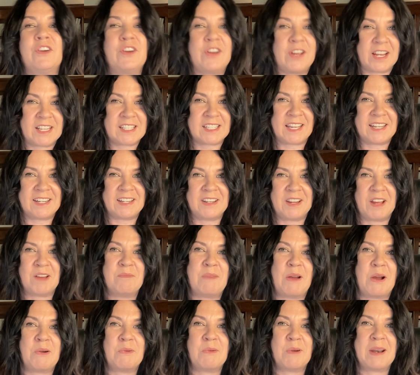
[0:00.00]
very excited
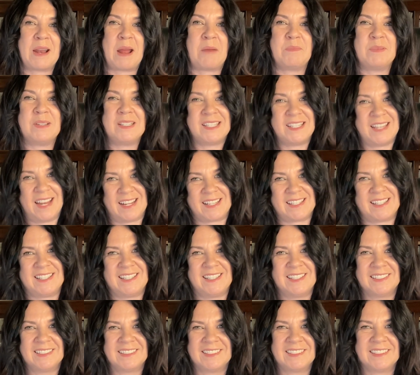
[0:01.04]
about what happens
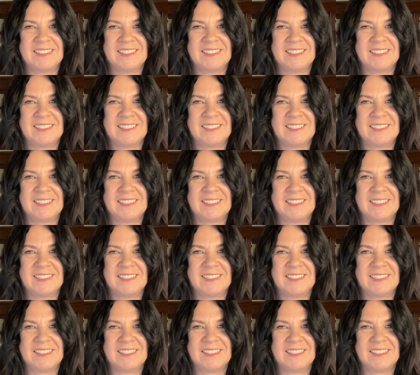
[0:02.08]
next.